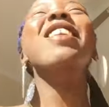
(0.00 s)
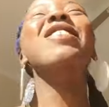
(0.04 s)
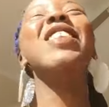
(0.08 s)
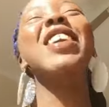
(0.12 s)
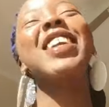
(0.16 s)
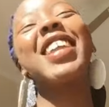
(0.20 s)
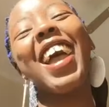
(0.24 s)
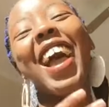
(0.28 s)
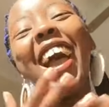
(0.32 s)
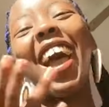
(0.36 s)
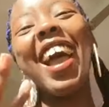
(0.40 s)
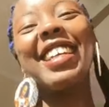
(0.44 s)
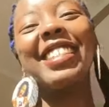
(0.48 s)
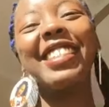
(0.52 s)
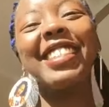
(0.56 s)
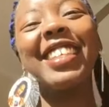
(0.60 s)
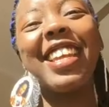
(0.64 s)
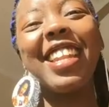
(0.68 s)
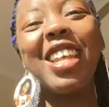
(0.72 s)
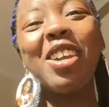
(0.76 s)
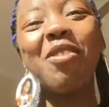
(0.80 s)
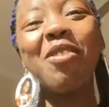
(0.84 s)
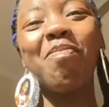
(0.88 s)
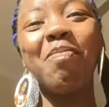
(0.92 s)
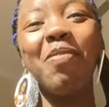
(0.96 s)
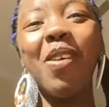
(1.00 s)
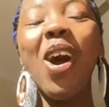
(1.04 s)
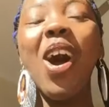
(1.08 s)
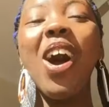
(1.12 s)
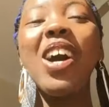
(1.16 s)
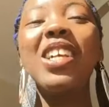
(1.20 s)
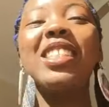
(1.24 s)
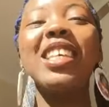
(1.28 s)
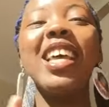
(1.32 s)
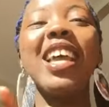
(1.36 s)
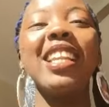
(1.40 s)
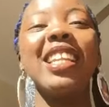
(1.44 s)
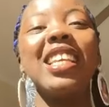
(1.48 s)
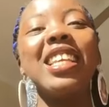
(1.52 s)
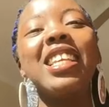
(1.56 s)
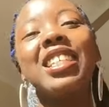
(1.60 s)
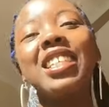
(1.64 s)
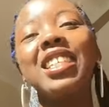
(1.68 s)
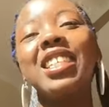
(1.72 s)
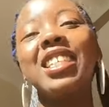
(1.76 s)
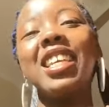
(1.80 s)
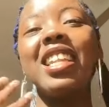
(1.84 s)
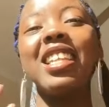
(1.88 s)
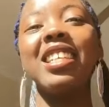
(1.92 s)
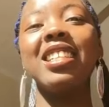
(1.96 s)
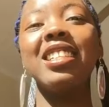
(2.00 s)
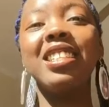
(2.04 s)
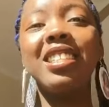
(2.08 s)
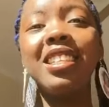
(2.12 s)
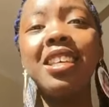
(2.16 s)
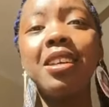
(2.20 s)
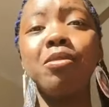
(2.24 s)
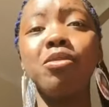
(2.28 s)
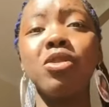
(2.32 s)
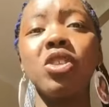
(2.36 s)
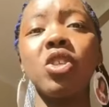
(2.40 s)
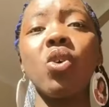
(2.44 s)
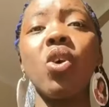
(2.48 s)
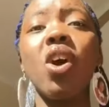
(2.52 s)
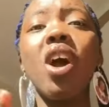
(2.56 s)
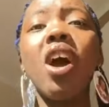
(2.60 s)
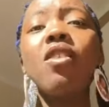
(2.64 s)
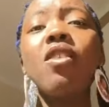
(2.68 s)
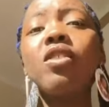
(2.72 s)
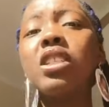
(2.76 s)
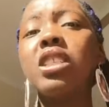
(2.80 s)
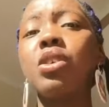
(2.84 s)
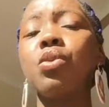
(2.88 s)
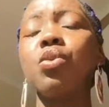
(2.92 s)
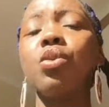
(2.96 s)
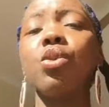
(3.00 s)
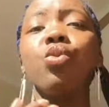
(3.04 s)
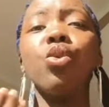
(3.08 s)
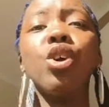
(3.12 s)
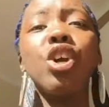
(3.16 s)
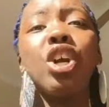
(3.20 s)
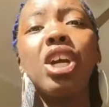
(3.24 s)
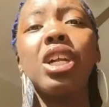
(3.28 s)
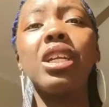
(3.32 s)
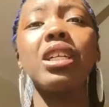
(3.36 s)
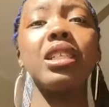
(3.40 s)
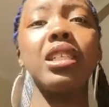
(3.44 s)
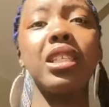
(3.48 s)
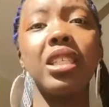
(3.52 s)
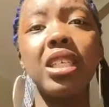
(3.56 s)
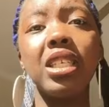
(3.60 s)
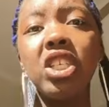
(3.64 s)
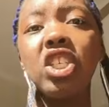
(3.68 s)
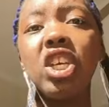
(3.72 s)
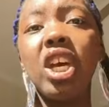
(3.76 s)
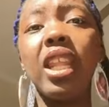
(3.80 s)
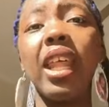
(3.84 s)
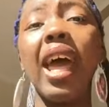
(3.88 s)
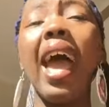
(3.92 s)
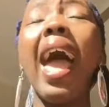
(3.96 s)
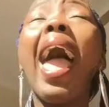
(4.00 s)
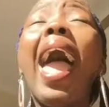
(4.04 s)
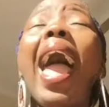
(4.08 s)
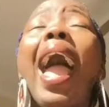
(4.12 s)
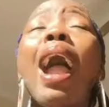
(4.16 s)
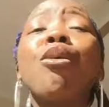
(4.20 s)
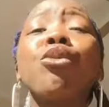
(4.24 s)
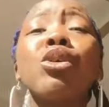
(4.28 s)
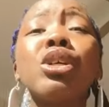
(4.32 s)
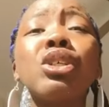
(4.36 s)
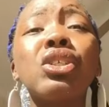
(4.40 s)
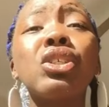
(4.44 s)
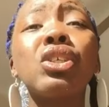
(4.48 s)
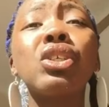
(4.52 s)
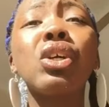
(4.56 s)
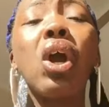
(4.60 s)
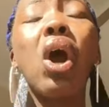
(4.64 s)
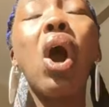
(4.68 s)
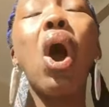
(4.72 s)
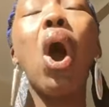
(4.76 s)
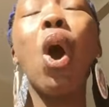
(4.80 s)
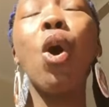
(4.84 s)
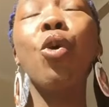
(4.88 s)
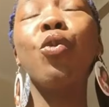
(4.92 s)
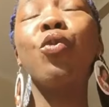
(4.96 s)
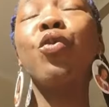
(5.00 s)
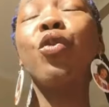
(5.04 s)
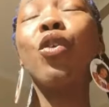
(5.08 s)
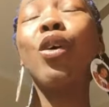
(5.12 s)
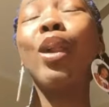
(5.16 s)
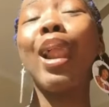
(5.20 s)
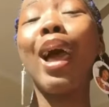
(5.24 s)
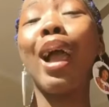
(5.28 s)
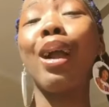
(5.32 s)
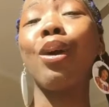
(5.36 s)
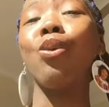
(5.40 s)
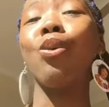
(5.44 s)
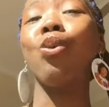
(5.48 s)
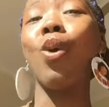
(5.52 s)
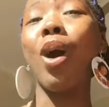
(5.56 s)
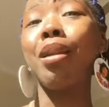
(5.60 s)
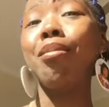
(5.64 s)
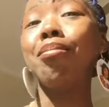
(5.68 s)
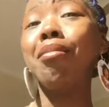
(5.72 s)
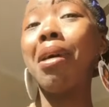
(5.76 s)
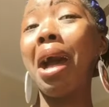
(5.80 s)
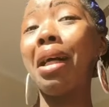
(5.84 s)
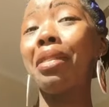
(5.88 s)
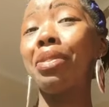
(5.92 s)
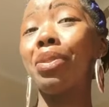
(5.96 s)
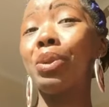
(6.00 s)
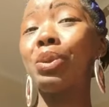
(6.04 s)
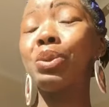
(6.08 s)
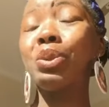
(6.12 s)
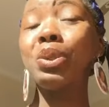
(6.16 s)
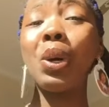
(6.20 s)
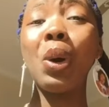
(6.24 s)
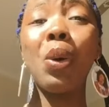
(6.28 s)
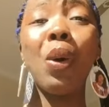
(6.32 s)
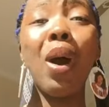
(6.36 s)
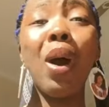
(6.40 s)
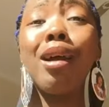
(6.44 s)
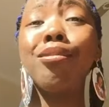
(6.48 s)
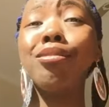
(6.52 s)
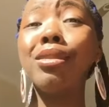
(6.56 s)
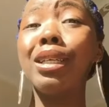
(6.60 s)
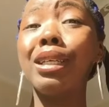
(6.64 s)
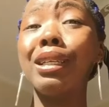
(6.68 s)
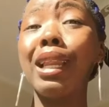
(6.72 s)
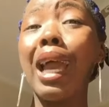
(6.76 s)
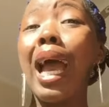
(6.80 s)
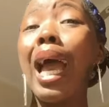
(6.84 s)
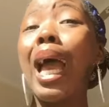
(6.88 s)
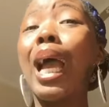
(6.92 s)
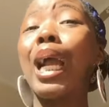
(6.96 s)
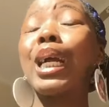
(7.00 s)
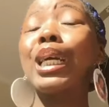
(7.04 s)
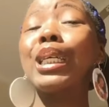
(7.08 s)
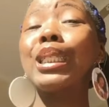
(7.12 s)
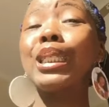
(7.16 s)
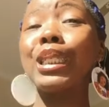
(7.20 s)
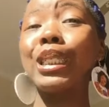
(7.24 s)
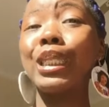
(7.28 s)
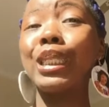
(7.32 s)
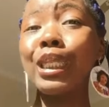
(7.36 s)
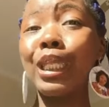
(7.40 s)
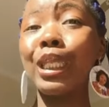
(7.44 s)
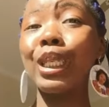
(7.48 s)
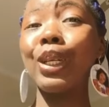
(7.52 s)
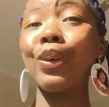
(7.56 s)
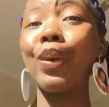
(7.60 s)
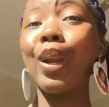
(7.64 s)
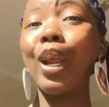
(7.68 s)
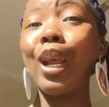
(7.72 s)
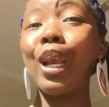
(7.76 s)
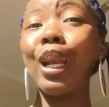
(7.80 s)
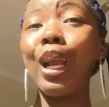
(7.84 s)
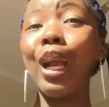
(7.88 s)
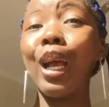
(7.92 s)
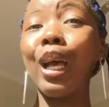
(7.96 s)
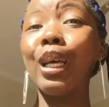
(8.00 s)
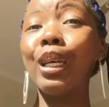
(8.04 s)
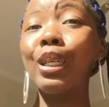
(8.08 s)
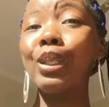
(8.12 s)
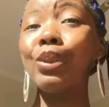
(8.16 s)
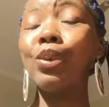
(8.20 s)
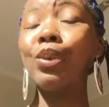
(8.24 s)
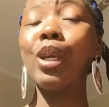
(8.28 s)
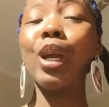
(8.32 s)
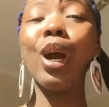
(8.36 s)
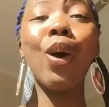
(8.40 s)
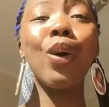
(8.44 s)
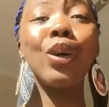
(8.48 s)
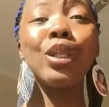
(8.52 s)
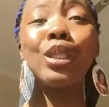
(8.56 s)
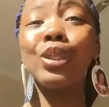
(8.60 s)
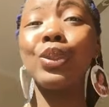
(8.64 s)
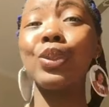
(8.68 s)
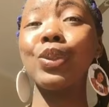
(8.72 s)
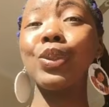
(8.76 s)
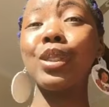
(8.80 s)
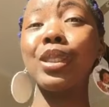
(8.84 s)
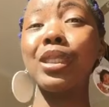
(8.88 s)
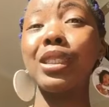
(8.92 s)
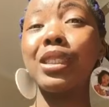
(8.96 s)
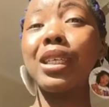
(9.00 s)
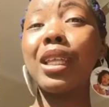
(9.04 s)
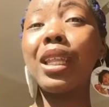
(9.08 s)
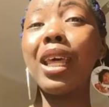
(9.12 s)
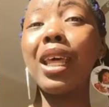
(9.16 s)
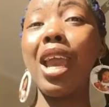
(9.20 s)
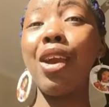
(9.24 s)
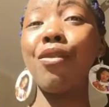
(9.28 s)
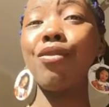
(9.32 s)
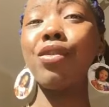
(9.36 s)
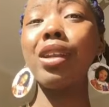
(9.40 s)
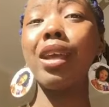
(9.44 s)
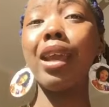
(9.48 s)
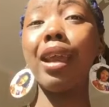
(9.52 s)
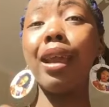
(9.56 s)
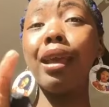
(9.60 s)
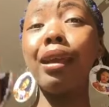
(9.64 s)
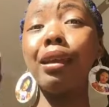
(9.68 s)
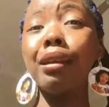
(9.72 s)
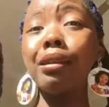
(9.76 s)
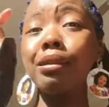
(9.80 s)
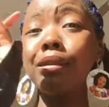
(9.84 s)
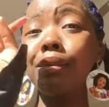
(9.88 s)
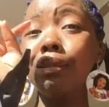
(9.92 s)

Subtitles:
But yeah, I stayed in Bots and he stayed in Zim, so obviously we weren't gonna see each other, and we used to go home for like 1 month. So I mean, considering we always used to see each other every day,